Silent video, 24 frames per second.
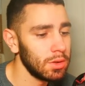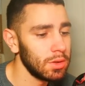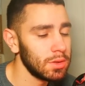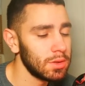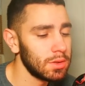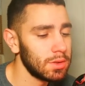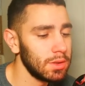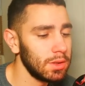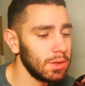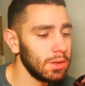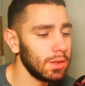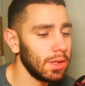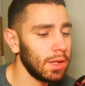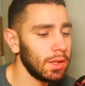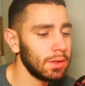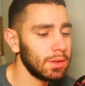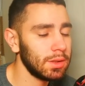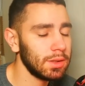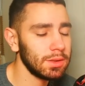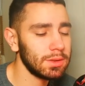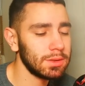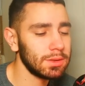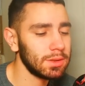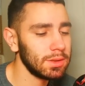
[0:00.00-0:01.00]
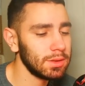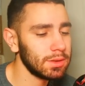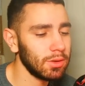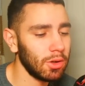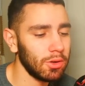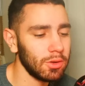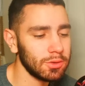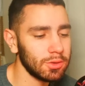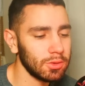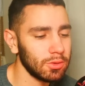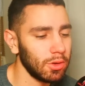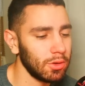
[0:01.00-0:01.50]
See, and this is
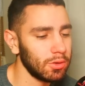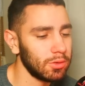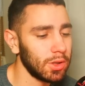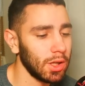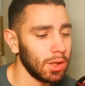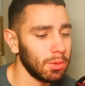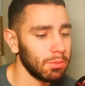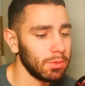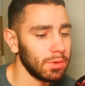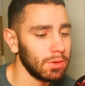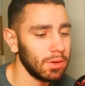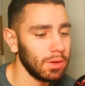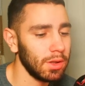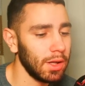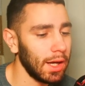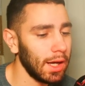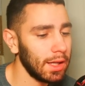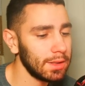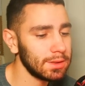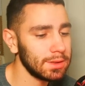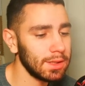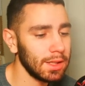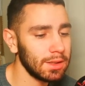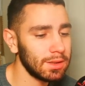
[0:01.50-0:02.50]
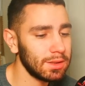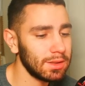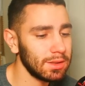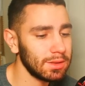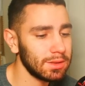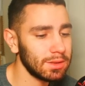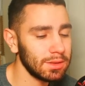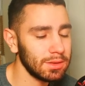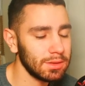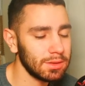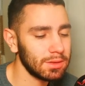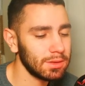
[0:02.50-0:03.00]
also going to happen. Hands like
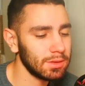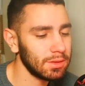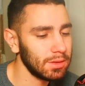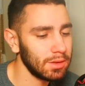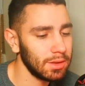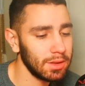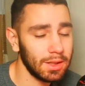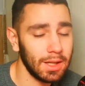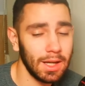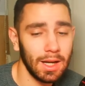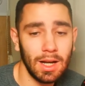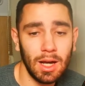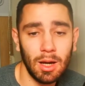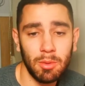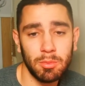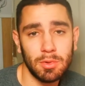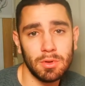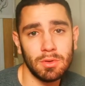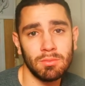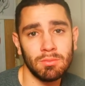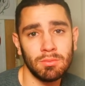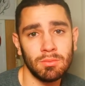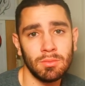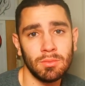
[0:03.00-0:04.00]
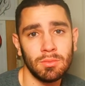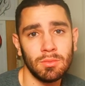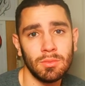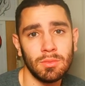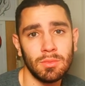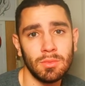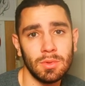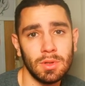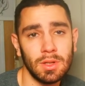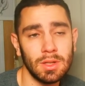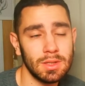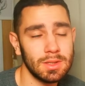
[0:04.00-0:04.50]
this, it can happen.
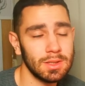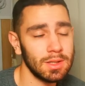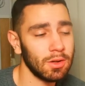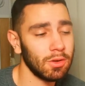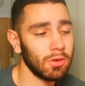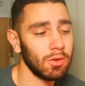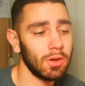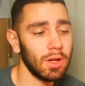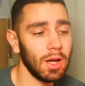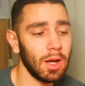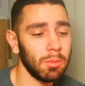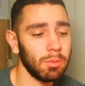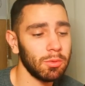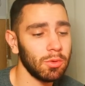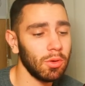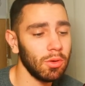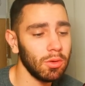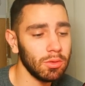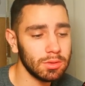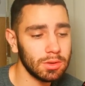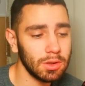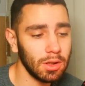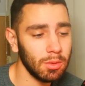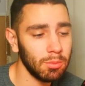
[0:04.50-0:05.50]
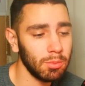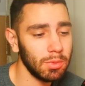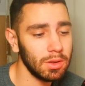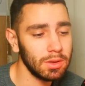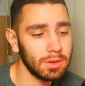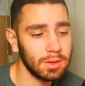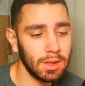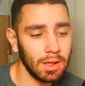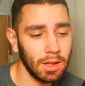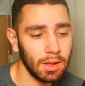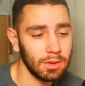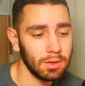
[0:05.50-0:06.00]
It's not going to happen all the time, but
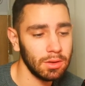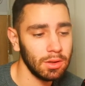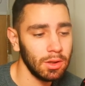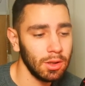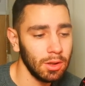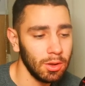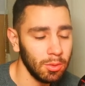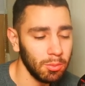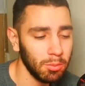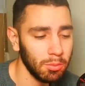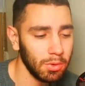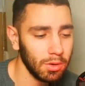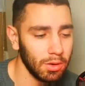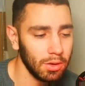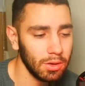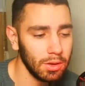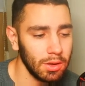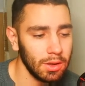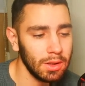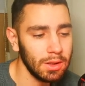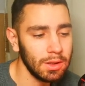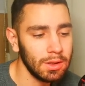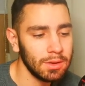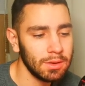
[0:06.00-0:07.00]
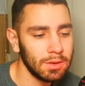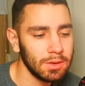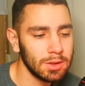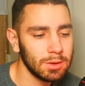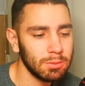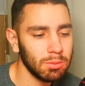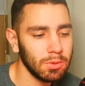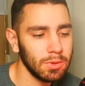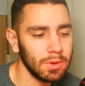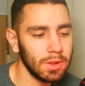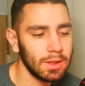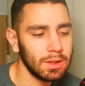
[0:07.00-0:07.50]
it can. But
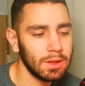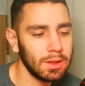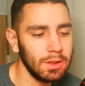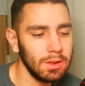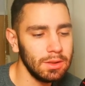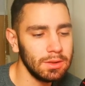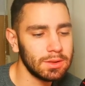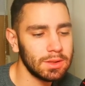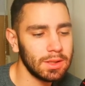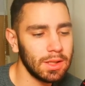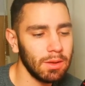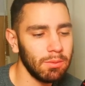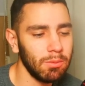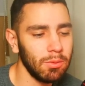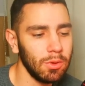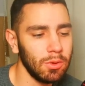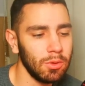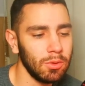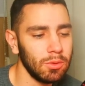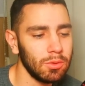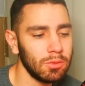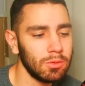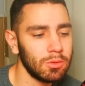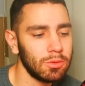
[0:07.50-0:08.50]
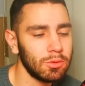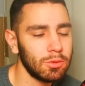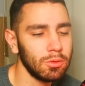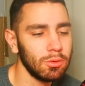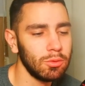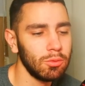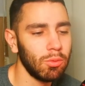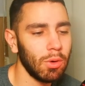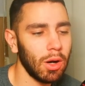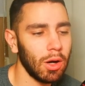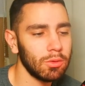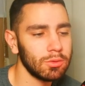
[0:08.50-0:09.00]
this will at least give you
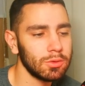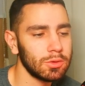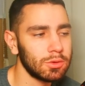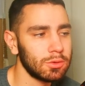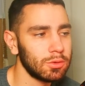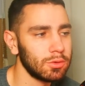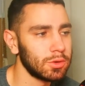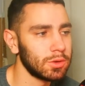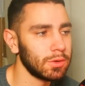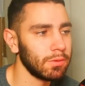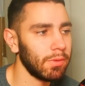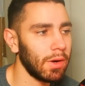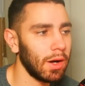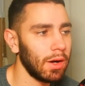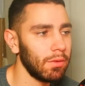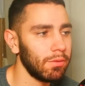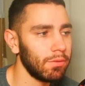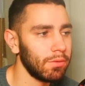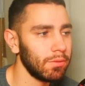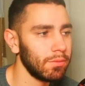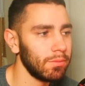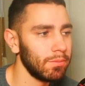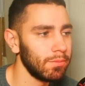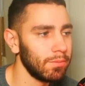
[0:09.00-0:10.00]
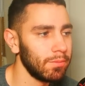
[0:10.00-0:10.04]
2 rounds to survive.